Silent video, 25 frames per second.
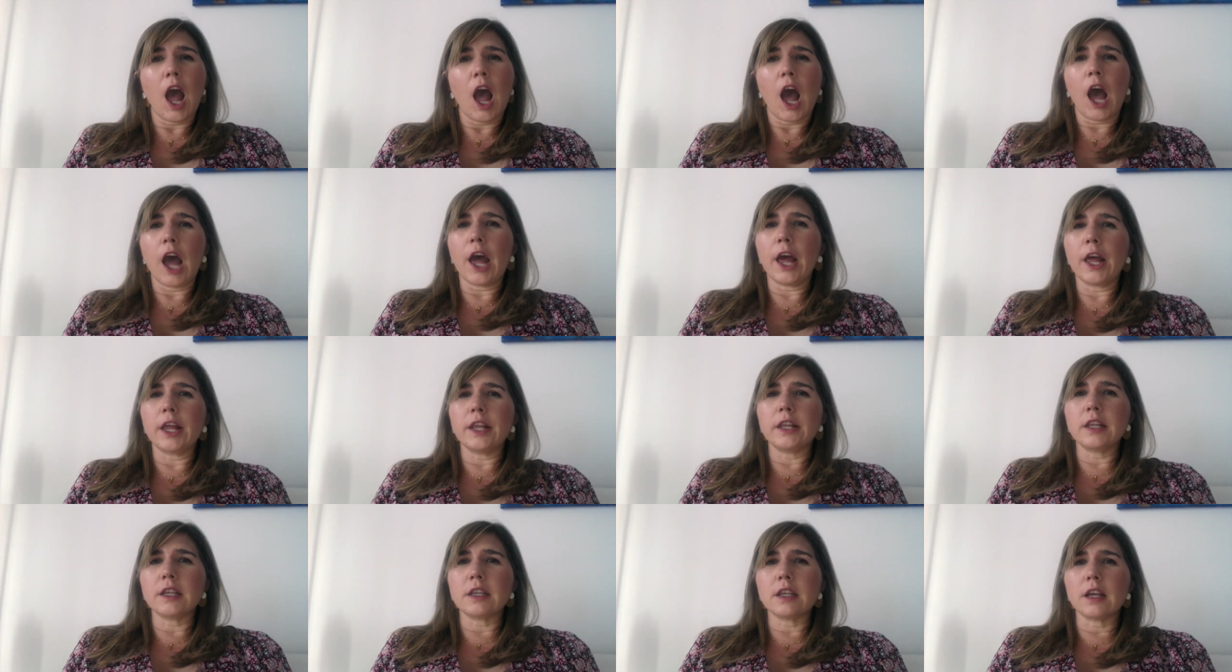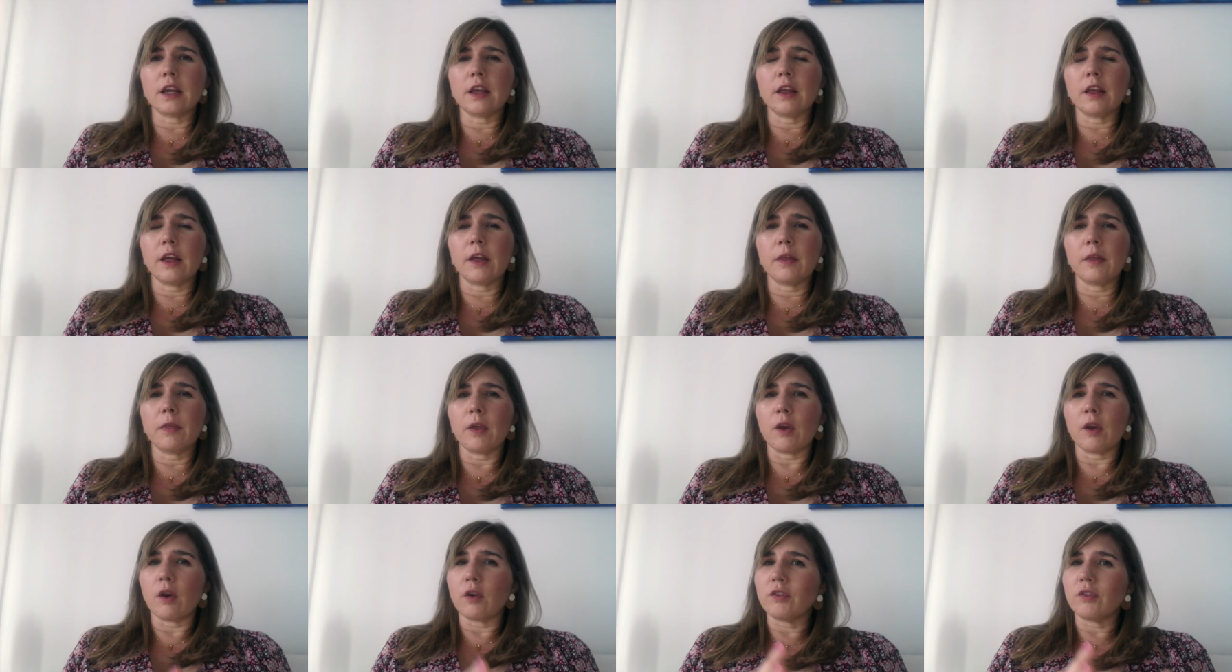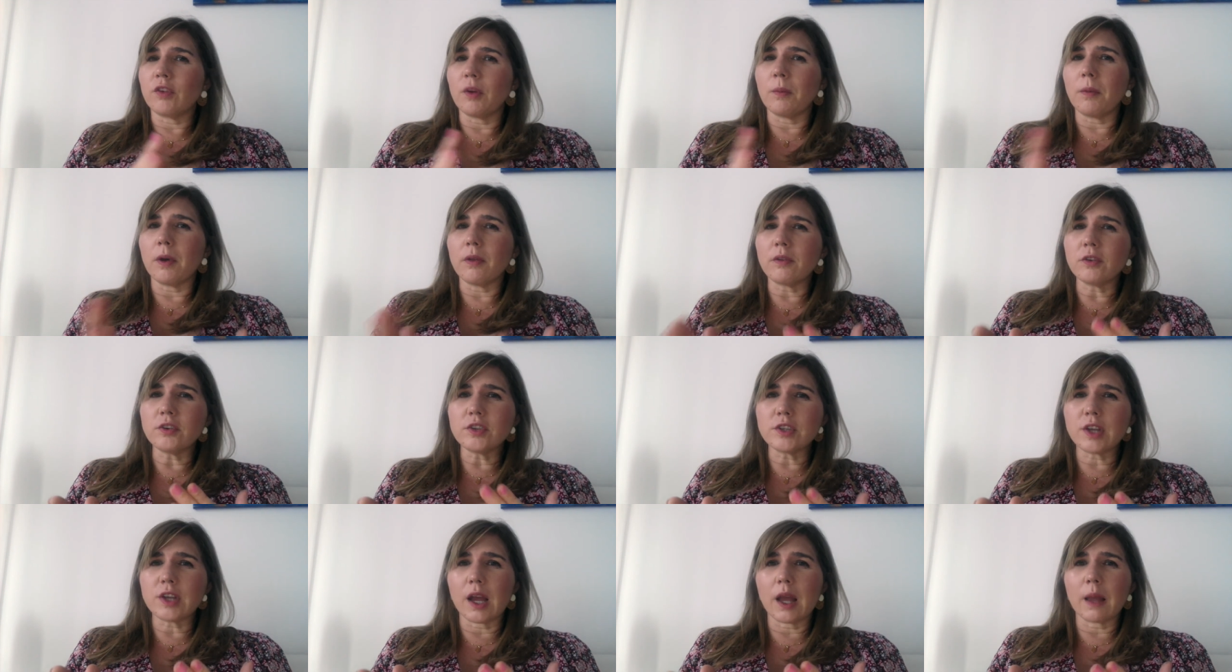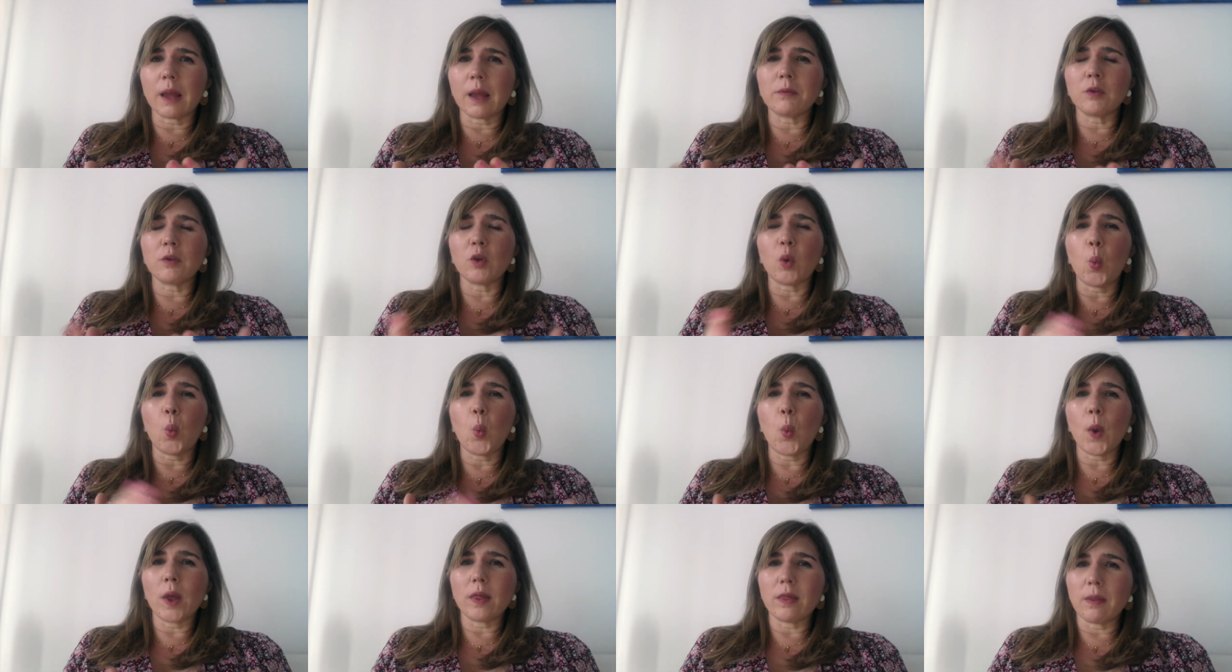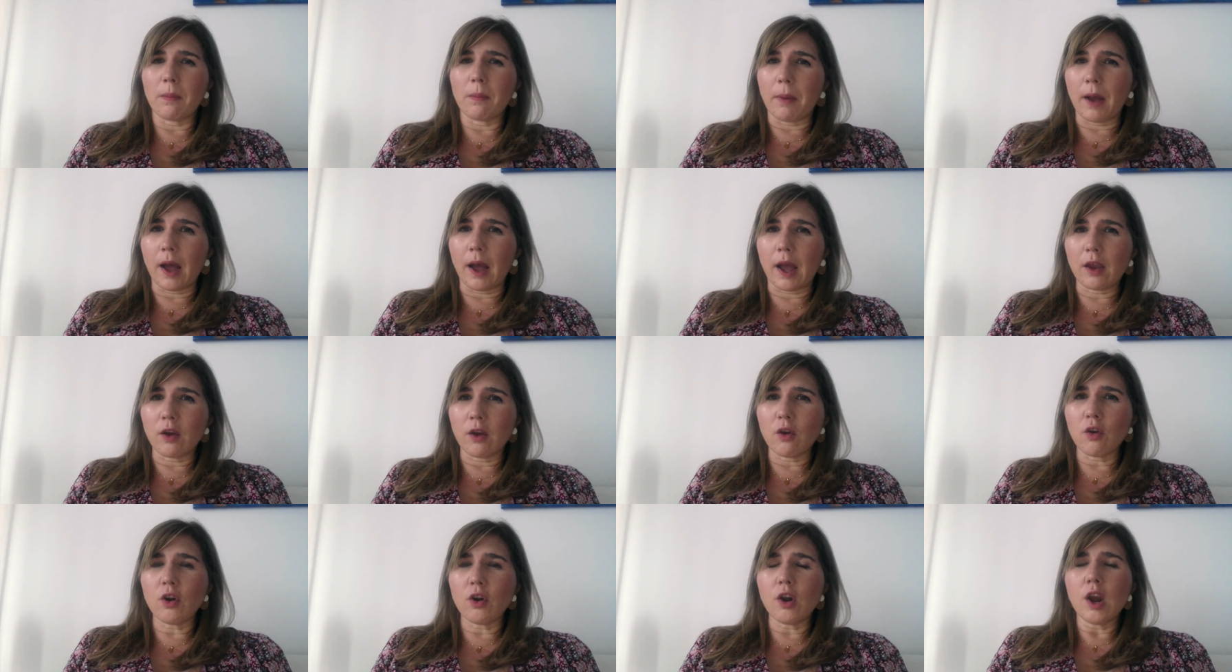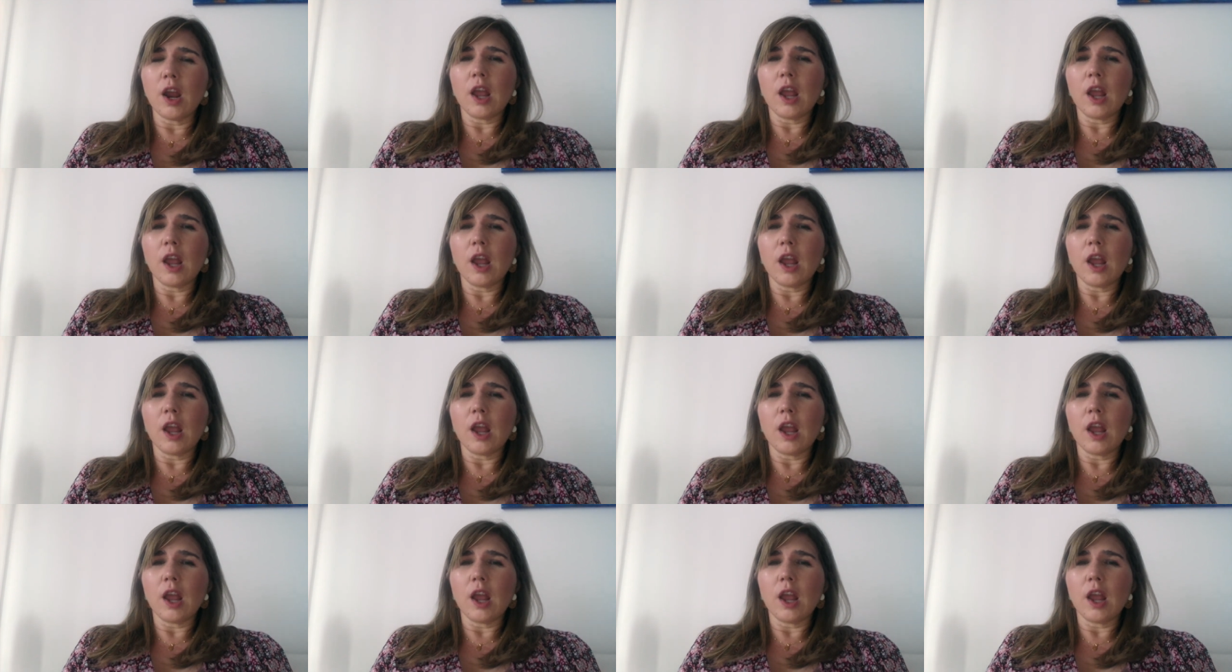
And uh, there are some other times when the buyer